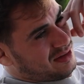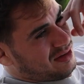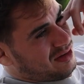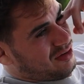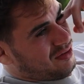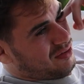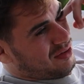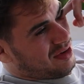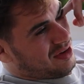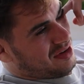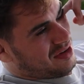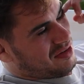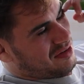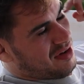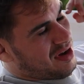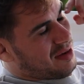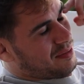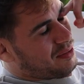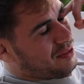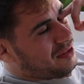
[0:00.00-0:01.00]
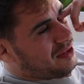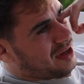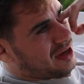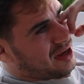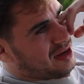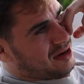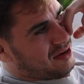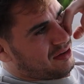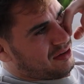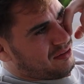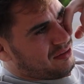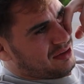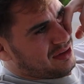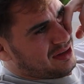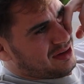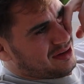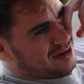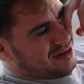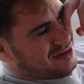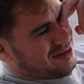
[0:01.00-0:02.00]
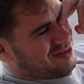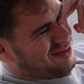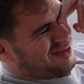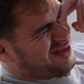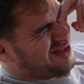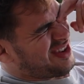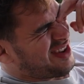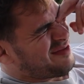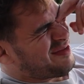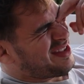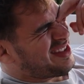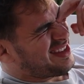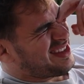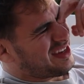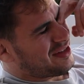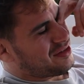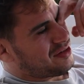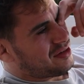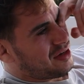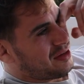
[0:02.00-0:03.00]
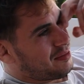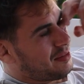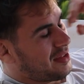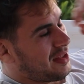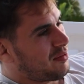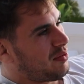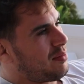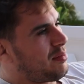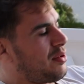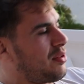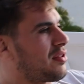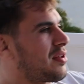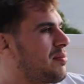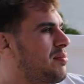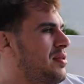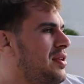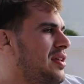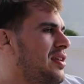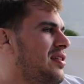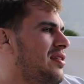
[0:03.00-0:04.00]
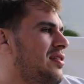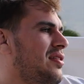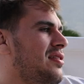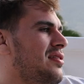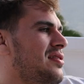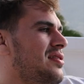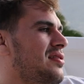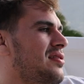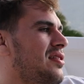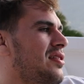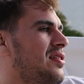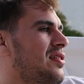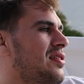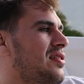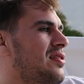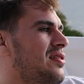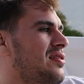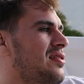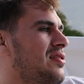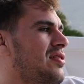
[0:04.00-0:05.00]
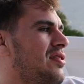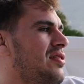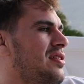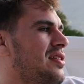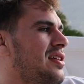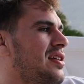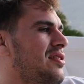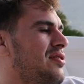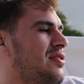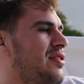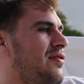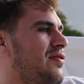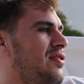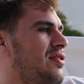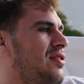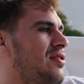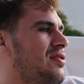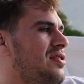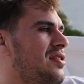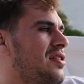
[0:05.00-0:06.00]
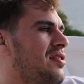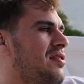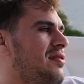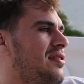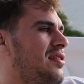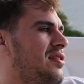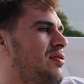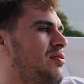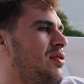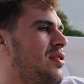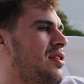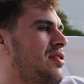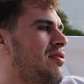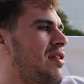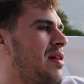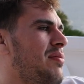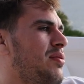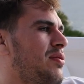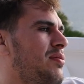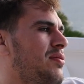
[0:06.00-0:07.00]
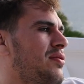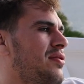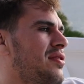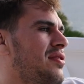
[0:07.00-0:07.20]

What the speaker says: Do you want to grapple? Like, I know we were talking about this yesterday, but like we both competed on a card together a few years ago. Do you want to grapple more?